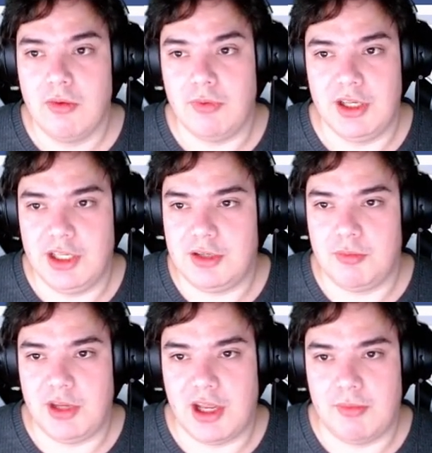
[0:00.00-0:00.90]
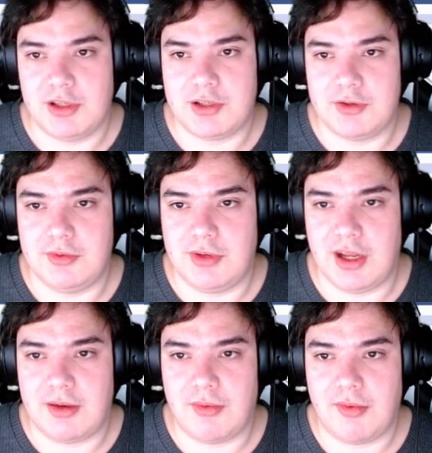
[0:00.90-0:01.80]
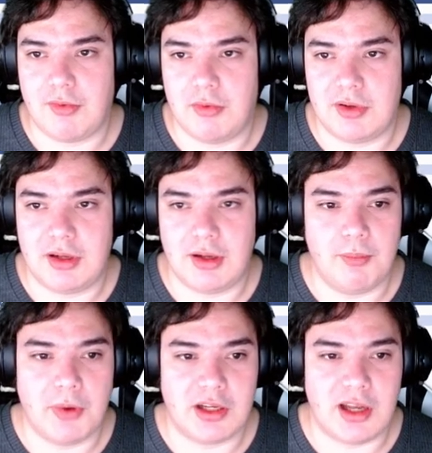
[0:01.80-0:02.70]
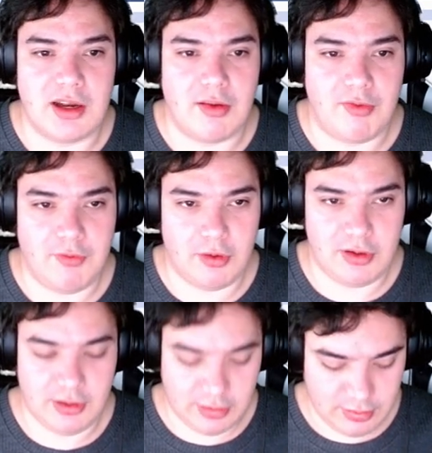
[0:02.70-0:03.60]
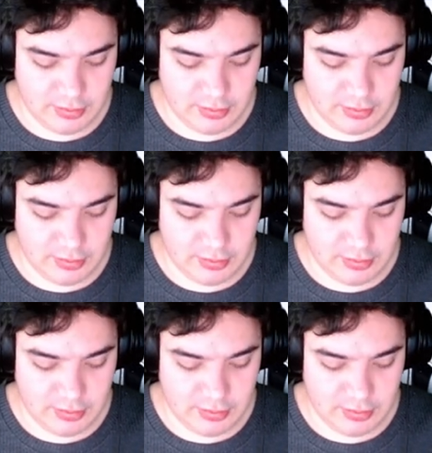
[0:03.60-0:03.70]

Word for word: We need to be able to do that. So but that is for the